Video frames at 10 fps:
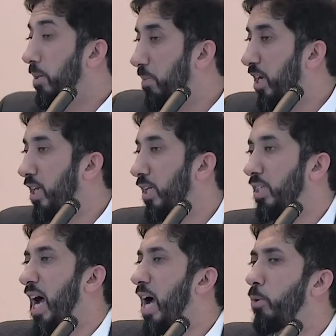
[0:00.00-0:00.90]

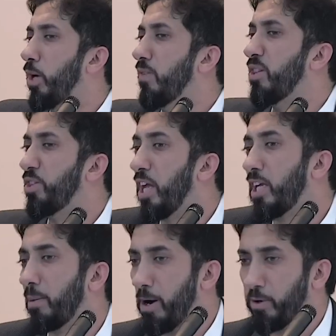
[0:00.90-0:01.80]
immediately, I won't even
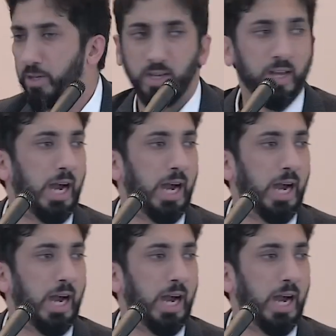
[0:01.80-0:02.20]
think about it.